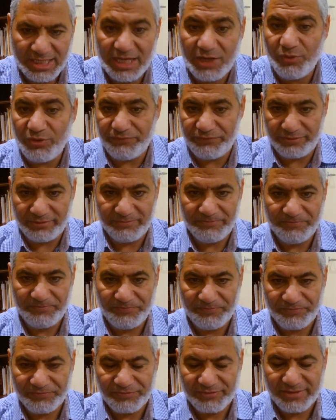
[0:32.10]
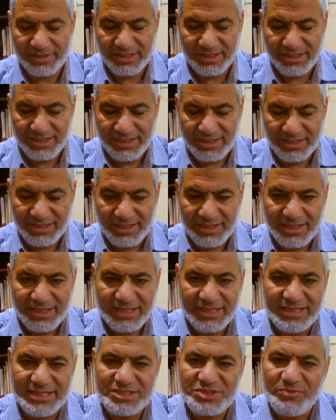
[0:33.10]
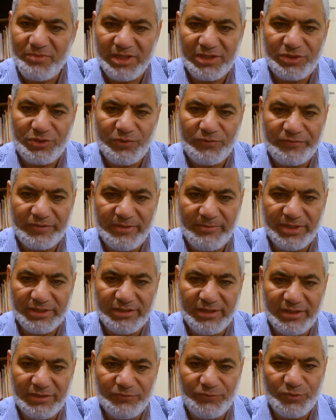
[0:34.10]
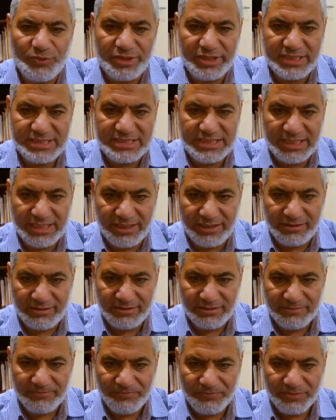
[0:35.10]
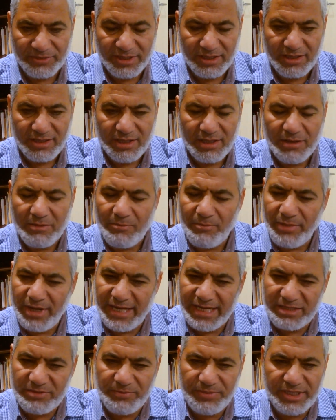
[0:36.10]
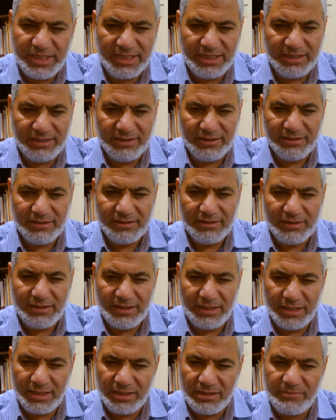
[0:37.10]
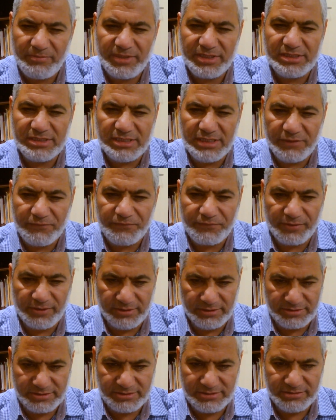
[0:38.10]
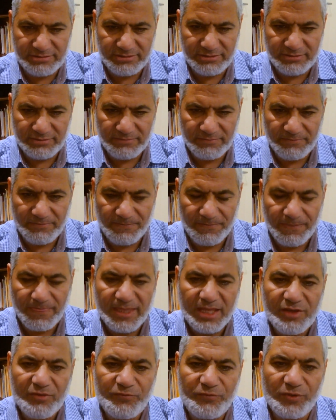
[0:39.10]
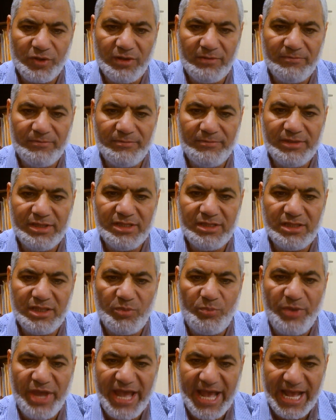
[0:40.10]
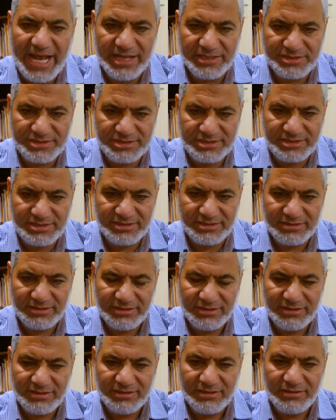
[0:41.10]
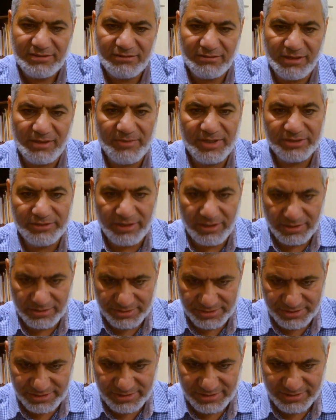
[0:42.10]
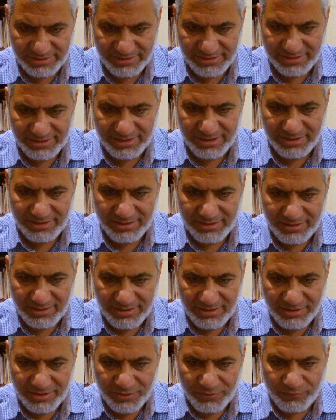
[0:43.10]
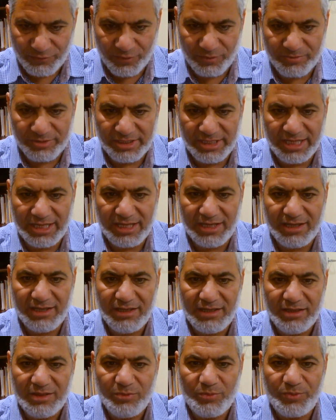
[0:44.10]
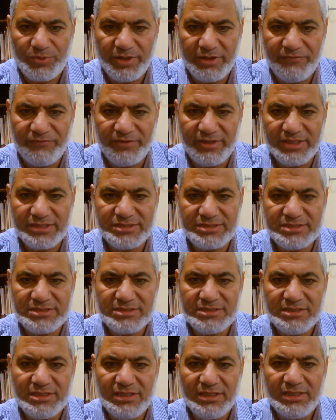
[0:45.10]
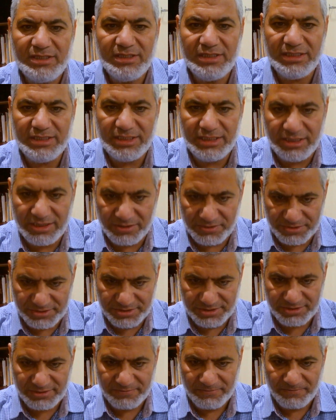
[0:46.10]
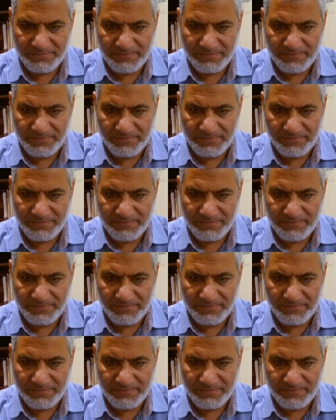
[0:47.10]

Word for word: however. This month of Ramadan for this year might be a little bit different from the past Ramadans, from the previous years.